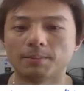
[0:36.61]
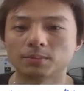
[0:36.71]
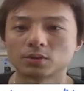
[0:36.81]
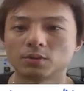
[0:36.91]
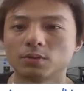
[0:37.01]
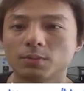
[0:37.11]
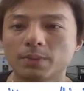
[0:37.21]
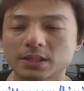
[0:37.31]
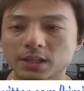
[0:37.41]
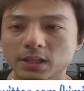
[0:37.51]
So
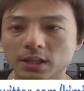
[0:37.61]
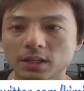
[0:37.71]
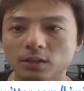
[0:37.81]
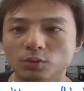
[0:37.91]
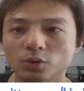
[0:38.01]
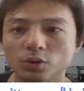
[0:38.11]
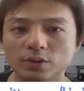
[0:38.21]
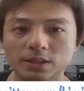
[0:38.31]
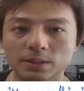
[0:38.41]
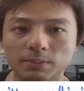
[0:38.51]
basically, Luno
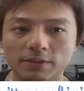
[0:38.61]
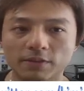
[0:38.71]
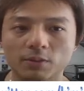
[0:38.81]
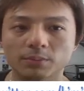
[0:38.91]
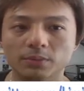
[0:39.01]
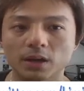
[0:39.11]
is a platform